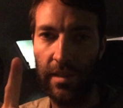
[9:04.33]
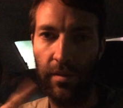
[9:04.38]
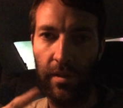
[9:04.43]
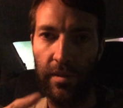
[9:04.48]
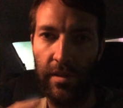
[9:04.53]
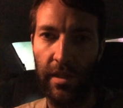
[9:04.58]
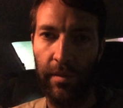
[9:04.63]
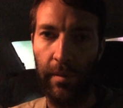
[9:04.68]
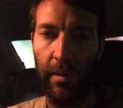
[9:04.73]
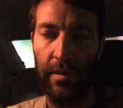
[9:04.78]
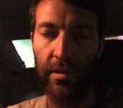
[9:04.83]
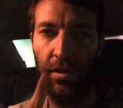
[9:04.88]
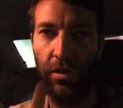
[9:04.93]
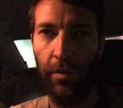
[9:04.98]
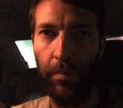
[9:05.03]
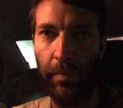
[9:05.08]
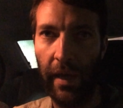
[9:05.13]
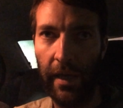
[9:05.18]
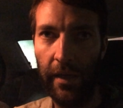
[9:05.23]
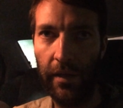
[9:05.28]
that's what I was talking about. So
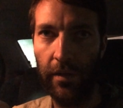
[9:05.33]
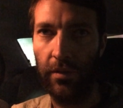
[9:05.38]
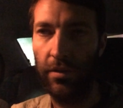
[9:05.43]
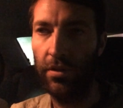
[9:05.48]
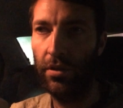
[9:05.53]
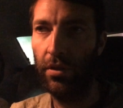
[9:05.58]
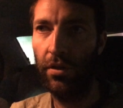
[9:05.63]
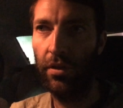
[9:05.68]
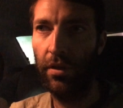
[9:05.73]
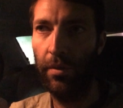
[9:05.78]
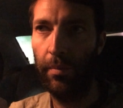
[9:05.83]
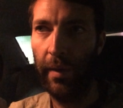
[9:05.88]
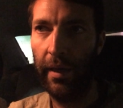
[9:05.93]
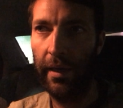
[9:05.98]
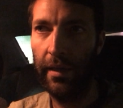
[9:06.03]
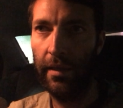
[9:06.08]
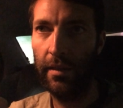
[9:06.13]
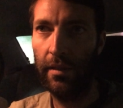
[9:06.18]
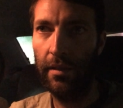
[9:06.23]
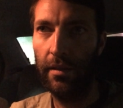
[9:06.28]
the bankers, you go to the
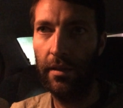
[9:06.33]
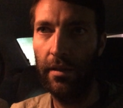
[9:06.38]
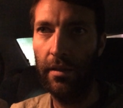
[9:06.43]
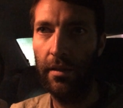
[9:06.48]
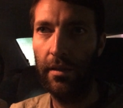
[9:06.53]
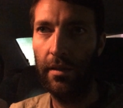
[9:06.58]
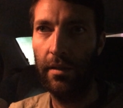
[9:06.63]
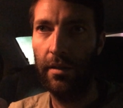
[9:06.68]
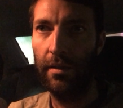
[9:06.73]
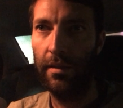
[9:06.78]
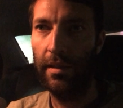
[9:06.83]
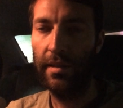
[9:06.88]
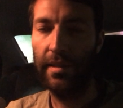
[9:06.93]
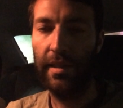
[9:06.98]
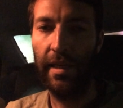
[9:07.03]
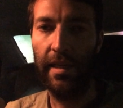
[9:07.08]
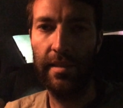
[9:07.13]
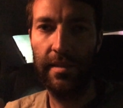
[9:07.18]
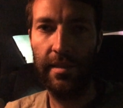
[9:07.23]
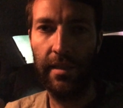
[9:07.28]
bank, this
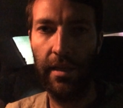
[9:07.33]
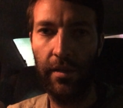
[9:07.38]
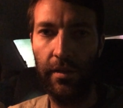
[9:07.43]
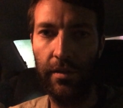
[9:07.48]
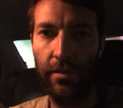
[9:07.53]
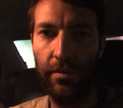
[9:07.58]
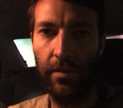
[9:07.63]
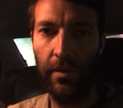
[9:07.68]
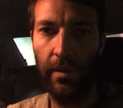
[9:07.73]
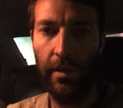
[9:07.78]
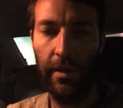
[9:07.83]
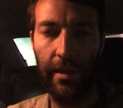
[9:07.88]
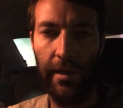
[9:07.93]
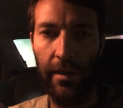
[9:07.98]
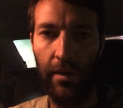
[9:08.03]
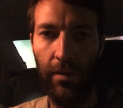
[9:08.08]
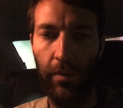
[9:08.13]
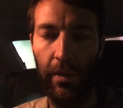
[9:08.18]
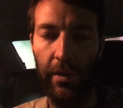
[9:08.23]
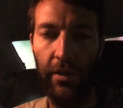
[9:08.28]
guy's telling you
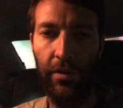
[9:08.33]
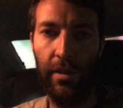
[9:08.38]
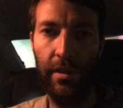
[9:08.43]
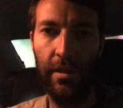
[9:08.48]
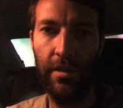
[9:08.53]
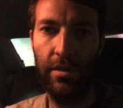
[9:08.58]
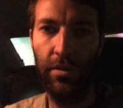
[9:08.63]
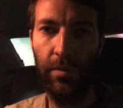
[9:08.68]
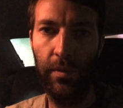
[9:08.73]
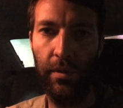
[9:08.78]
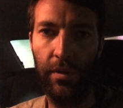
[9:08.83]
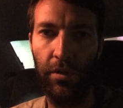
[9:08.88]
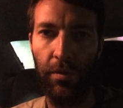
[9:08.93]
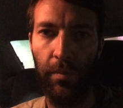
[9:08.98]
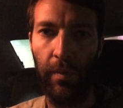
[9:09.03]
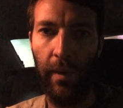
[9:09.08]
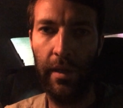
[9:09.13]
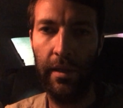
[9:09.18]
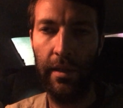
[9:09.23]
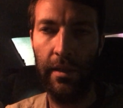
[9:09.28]
what you need to do with your
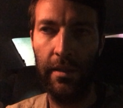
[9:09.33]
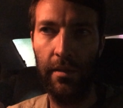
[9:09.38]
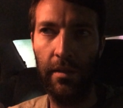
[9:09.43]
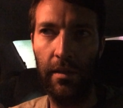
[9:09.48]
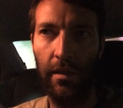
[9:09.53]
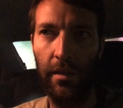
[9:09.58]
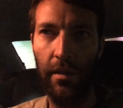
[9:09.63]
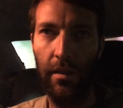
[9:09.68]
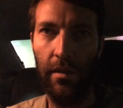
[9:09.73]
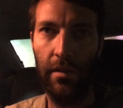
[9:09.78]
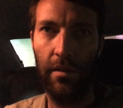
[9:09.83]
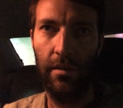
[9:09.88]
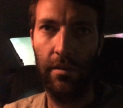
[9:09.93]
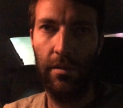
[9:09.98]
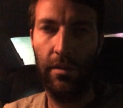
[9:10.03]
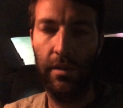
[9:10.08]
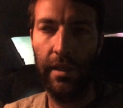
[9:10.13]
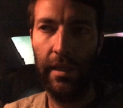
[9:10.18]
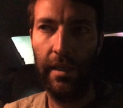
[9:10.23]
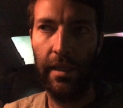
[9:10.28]
money. You
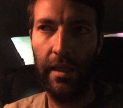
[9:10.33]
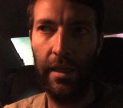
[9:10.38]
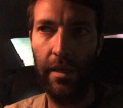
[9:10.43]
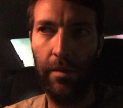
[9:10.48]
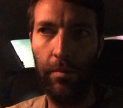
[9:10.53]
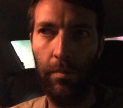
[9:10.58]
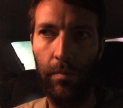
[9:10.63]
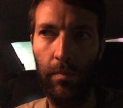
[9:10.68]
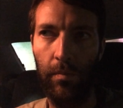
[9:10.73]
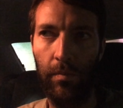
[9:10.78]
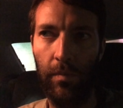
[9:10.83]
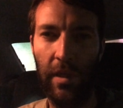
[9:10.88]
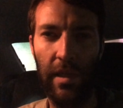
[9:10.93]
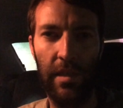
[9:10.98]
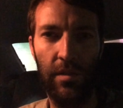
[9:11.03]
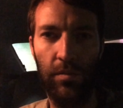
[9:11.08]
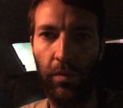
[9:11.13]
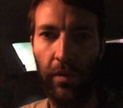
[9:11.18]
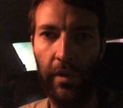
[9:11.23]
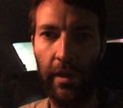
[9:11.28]
look at him,
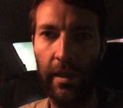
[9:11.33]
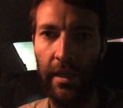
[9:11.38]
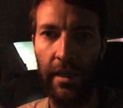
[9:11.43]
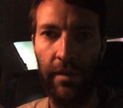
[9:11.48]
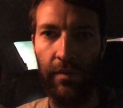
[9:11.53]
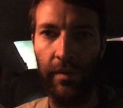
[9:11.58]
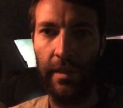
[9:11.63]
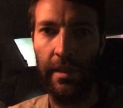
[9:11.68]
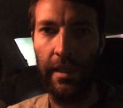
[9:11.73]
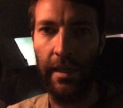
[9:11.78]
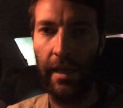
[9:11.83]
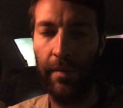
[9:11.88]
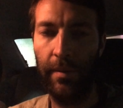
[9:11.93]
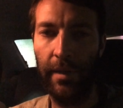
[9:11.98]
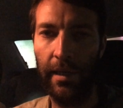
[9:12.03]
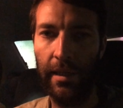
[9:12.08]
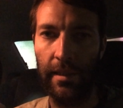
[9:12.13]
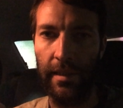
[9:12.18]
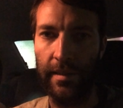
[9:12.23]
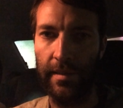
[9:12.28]
he's working every day. I'm
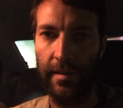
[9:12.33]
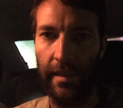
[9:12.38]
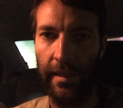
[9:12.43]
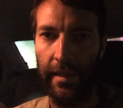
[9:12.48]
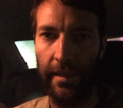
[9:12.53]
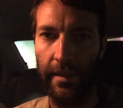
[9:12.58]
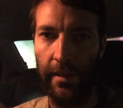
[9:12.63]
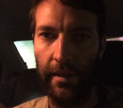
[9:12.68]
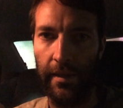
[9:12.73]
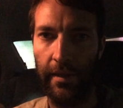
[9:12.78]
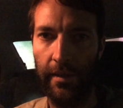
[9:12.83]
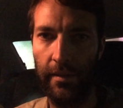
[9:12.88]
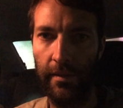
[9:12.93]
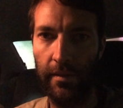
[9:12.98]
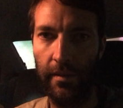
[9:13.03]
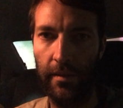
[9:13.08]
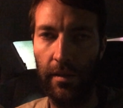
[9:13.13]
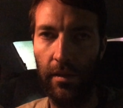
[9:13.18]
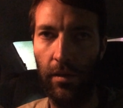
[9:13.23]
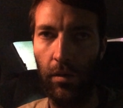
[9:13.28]
not going to listen to that guy.
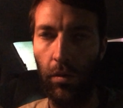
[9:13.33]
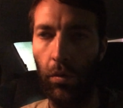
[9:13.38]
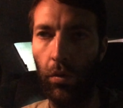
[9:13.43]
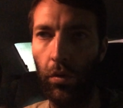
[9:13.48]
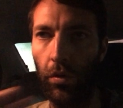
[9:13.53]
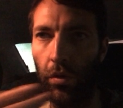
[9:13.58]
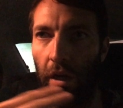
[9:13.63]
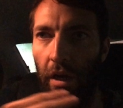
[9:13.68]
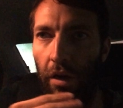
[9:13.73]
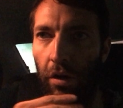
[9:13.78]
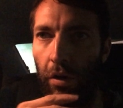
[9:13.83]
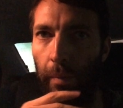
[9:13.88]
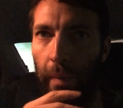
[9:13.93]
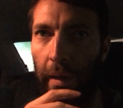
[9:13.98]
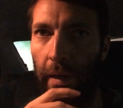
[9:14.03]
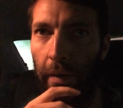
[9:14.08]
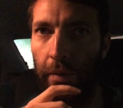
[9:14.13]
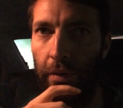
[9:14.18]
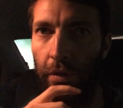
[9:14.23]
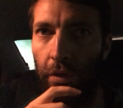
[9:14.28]
Or how
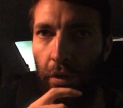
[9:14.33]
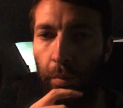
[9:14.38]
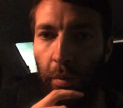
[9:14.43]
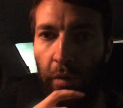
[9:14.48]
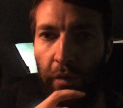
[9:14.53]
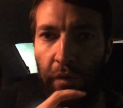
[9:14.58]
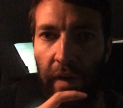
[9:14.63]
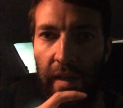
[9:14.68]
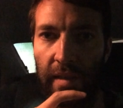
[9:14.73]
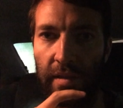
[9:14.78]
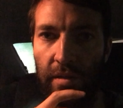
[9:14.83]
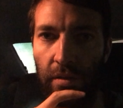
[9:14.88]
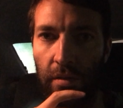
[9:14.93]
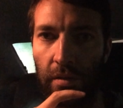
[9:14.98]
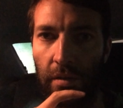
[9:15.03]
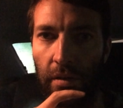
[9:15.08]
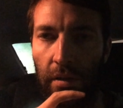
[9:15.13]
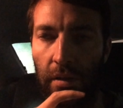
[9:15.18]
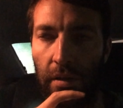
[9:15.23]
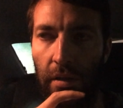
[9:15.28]
about your
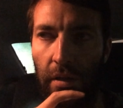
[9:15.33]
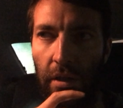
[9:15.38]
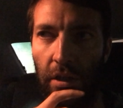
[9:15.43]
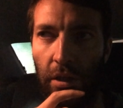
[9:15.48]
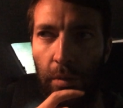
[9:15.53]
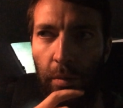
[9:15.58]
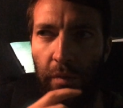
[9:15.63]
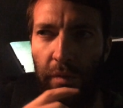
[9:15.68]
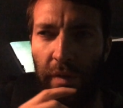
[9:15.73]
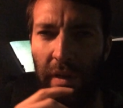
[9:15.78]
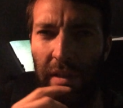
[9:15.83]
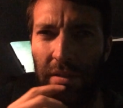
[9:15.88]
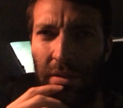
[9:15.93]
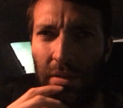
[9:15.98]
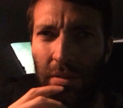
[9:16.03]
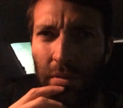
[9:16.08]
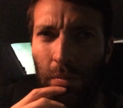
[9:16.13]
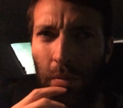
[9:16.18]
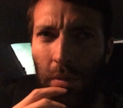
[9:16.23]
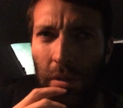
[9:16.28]
professor? Your
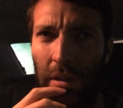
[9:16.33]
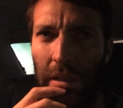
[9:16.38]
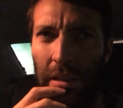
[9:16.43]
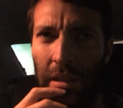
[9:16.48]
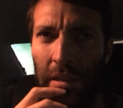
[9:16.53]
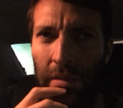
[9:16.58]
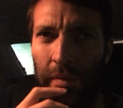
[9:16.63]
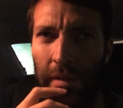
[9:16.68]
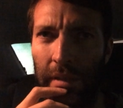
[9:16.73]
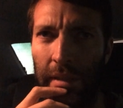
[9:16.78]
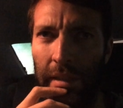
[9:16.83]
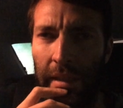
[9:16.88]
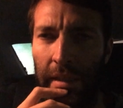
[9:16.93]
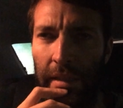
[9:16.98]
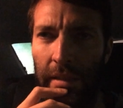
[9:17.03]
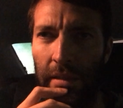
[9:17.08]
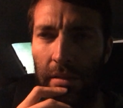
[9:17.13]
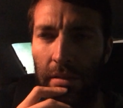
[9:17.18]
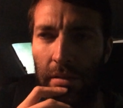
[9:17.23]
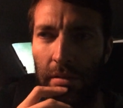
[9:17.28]
professor is working every
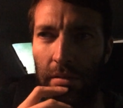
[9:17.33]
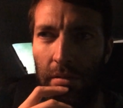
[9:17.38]
day.